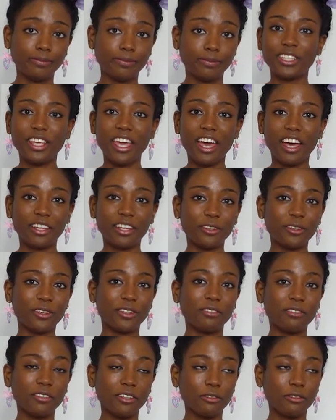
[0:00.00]
Yeah, you
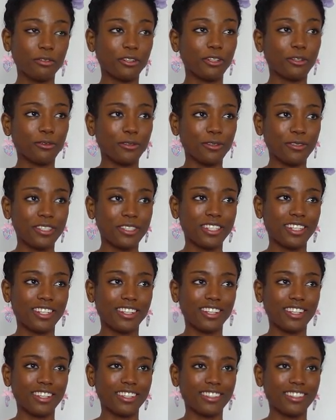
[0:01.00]
can feel free to
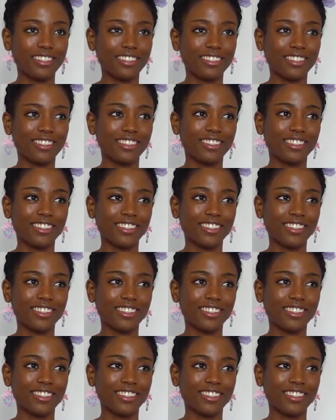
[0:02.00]
roast this